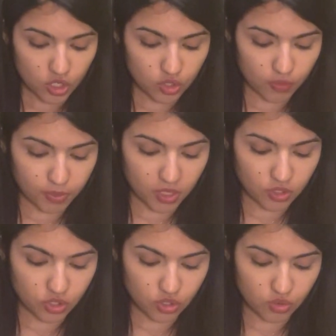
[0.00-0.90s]
So you have
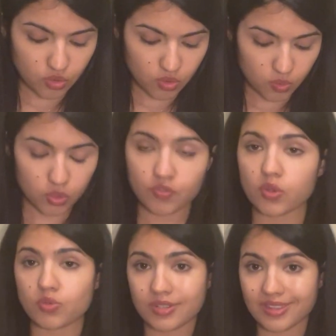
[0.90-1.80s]
+2, which
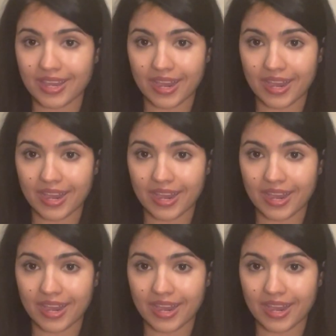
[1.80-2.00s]
flows into the